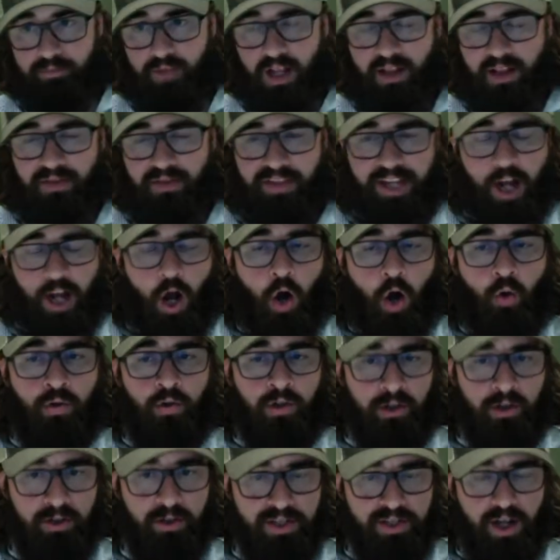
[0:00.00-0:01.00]
the
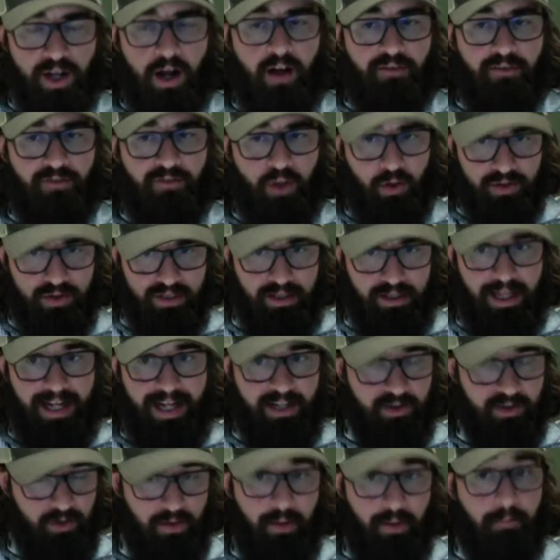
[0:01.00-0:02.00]
owners of those
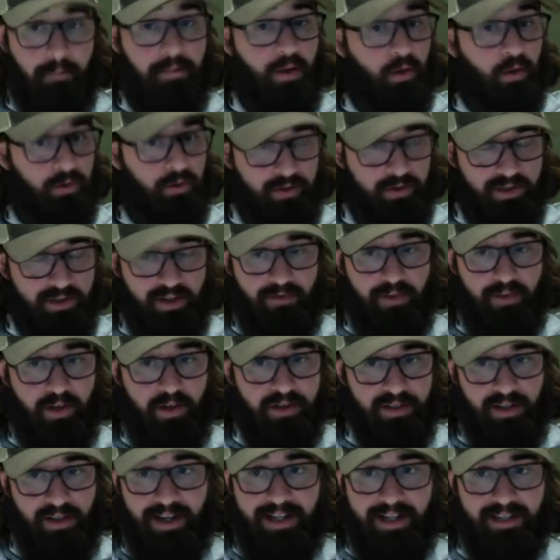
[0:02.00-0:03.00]
lakes or the builders of
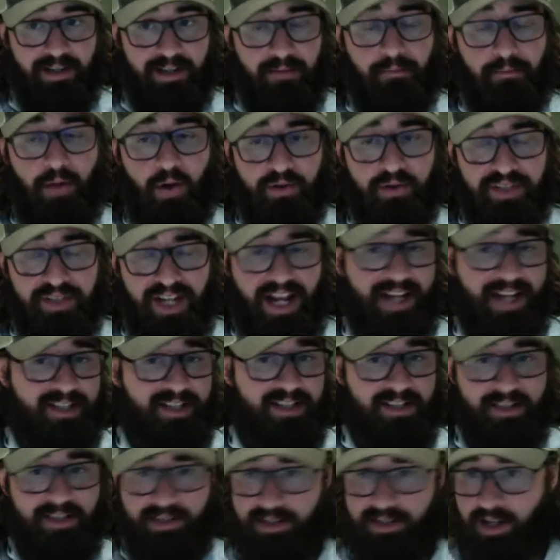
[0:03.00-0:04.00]
those lakes, in most
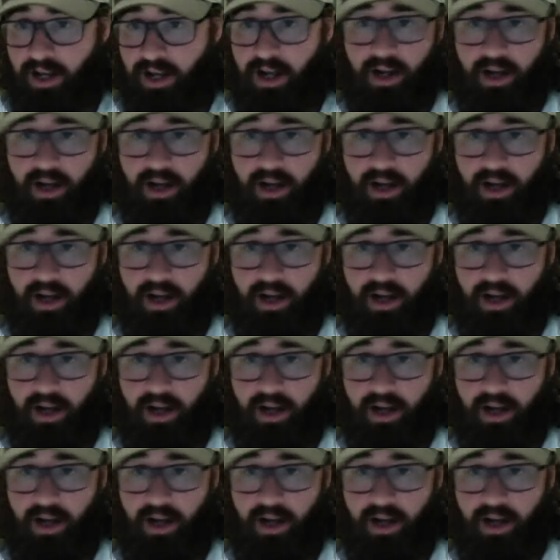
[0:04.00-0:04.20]
cases,